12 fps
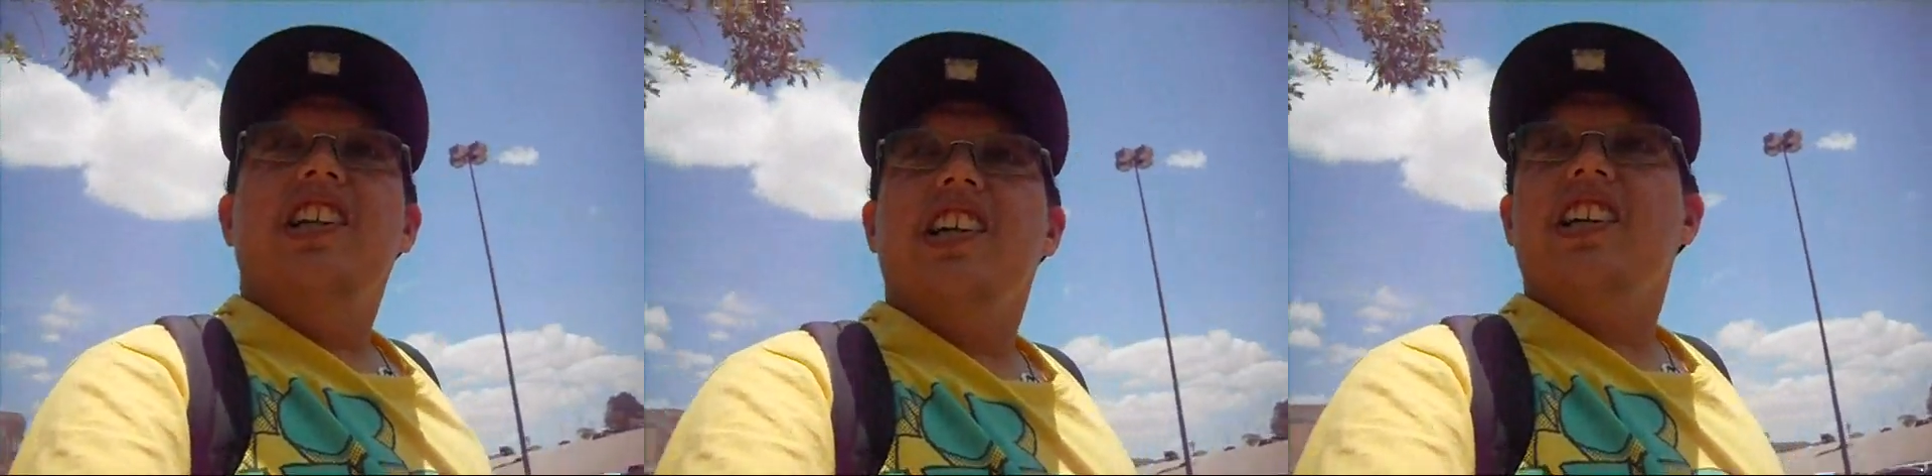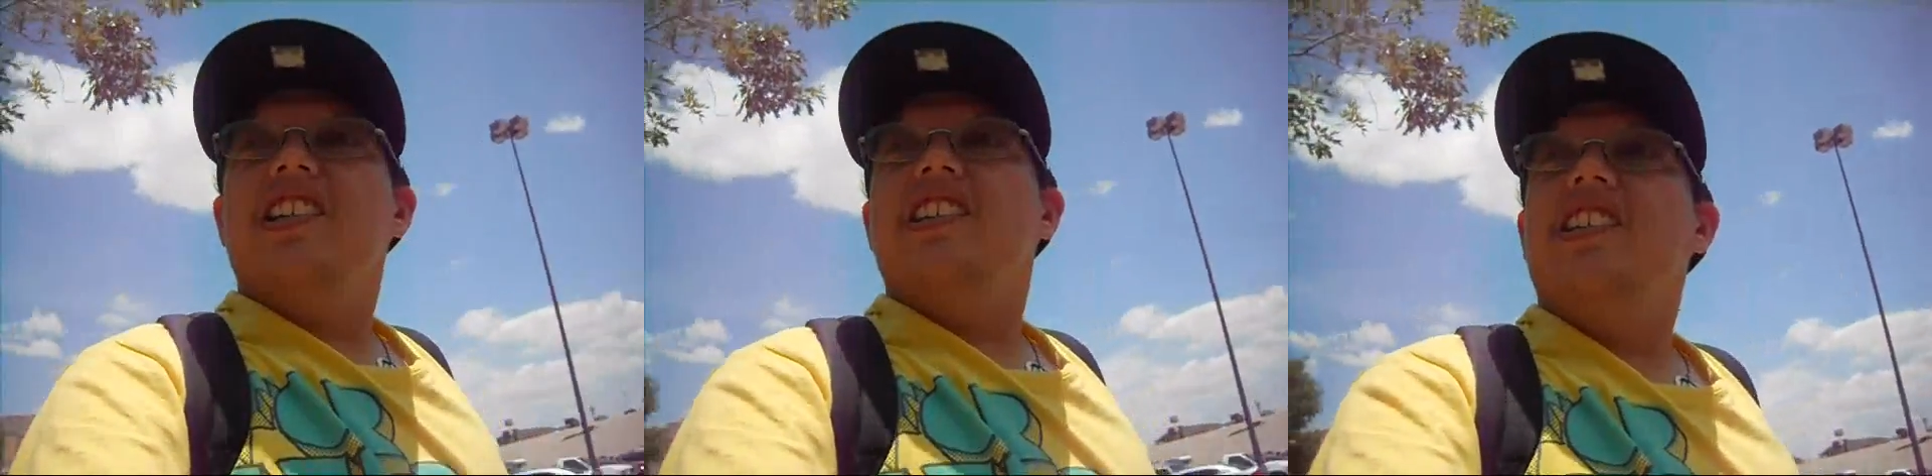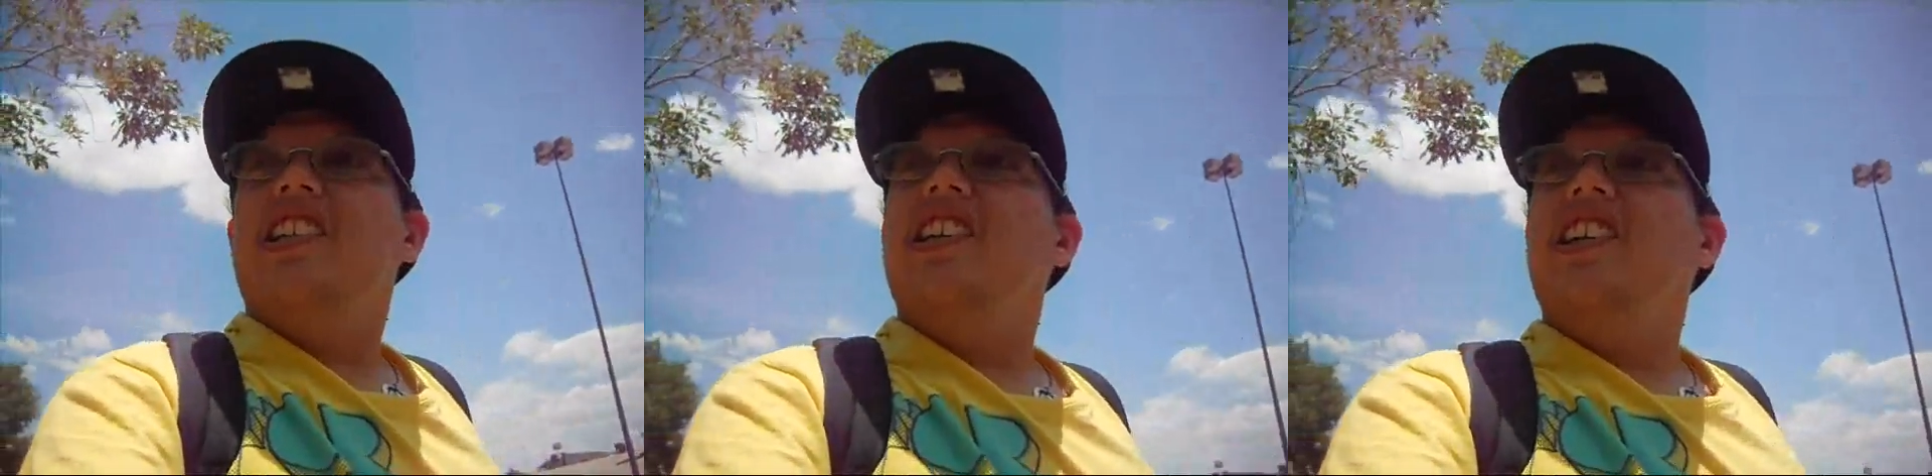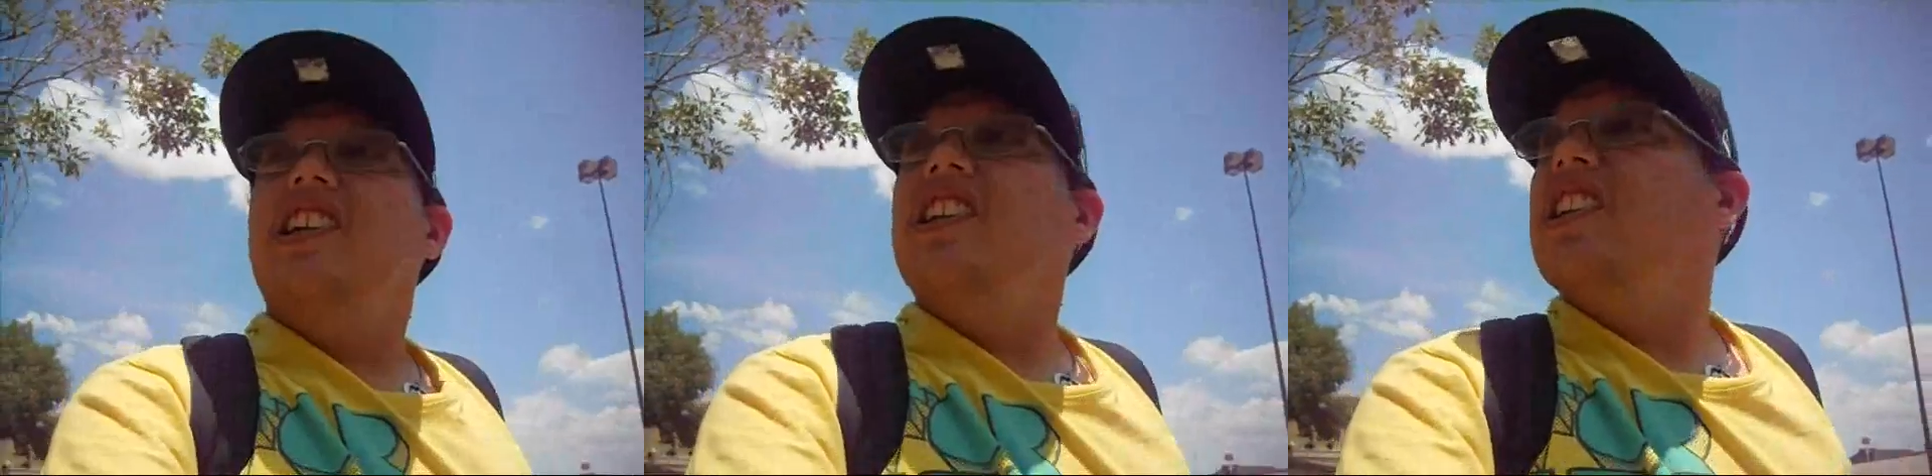like I
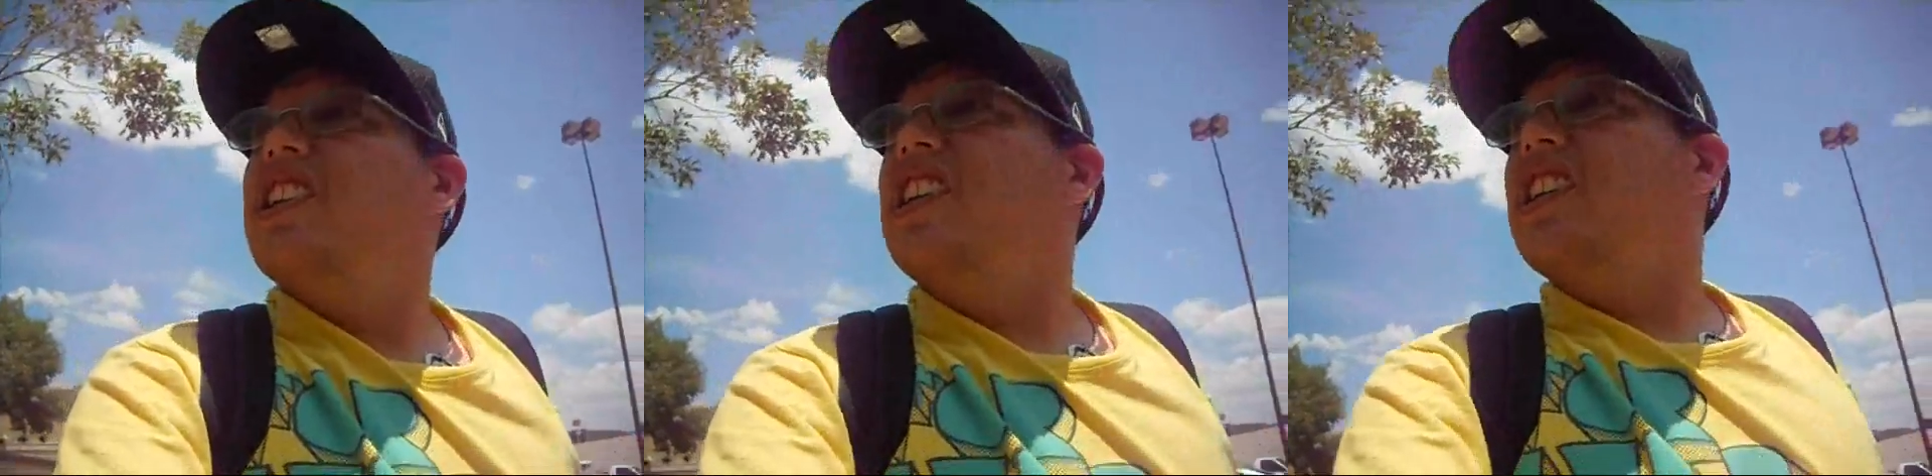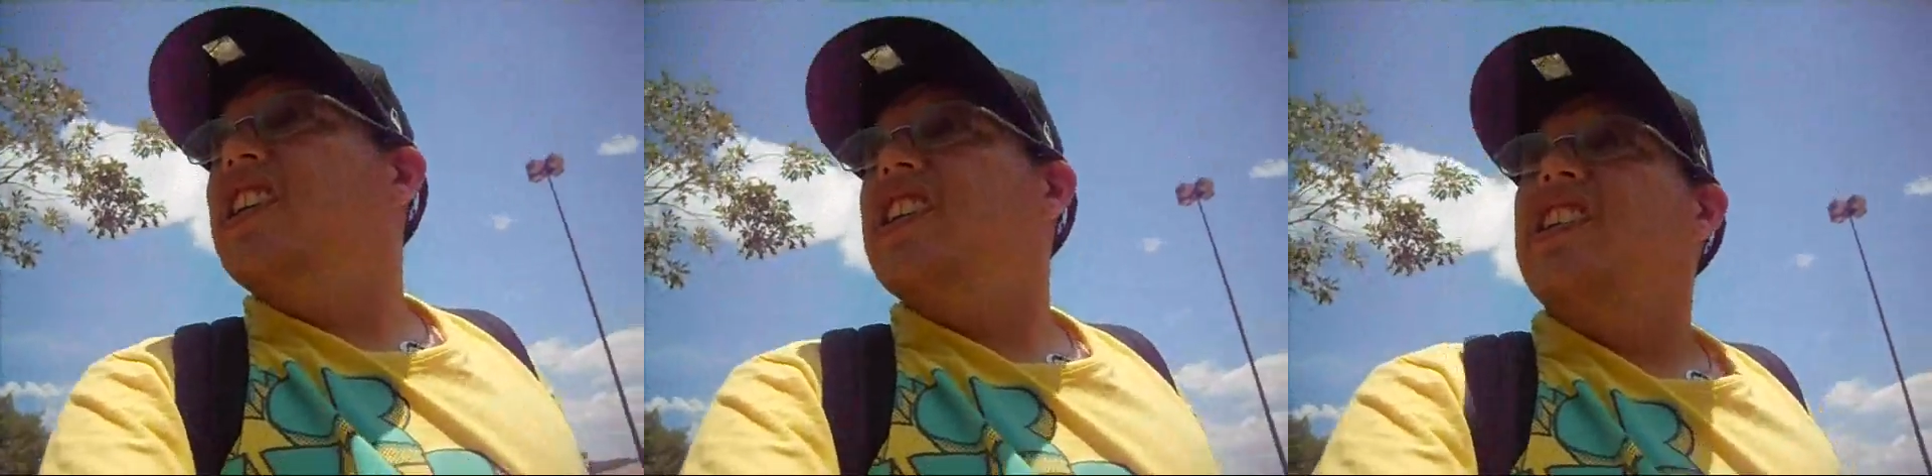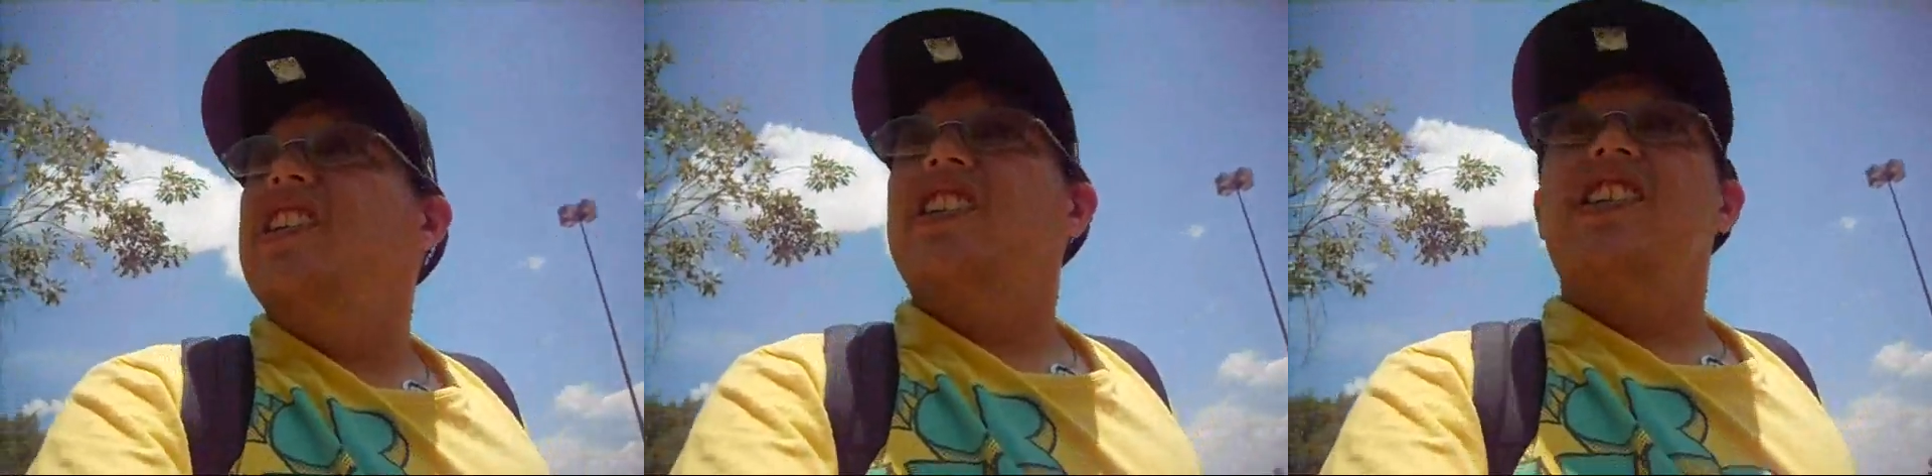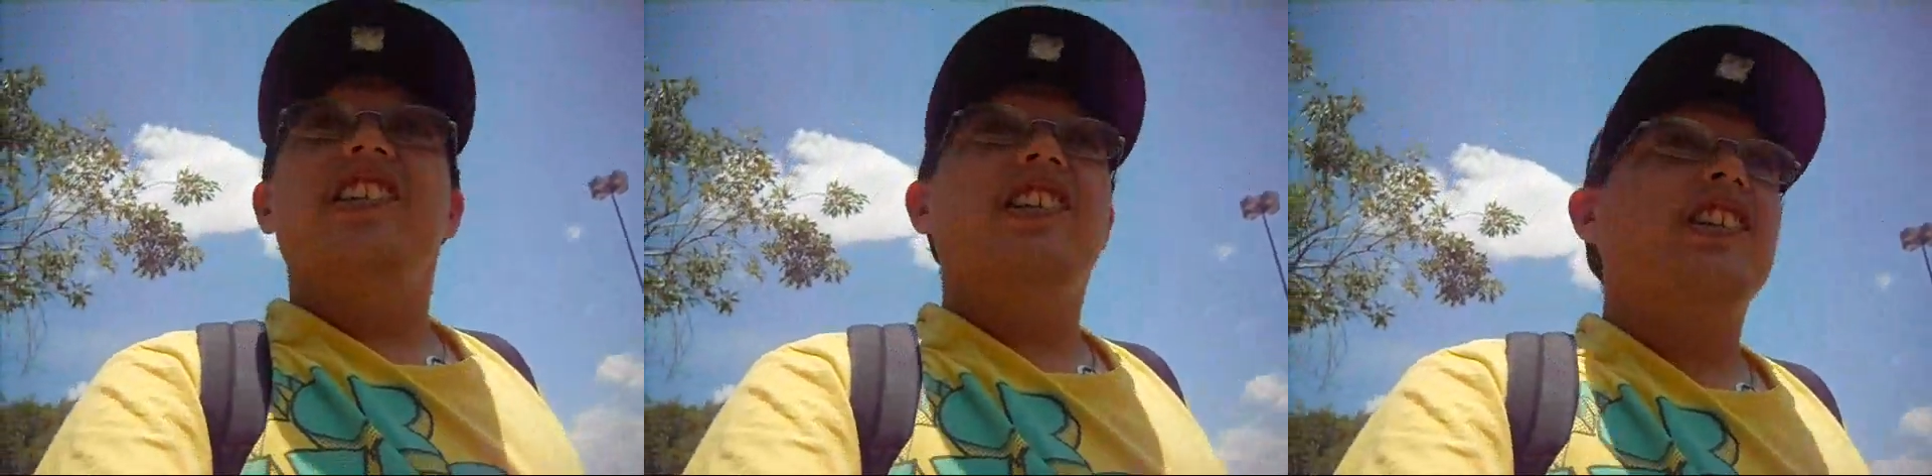said, and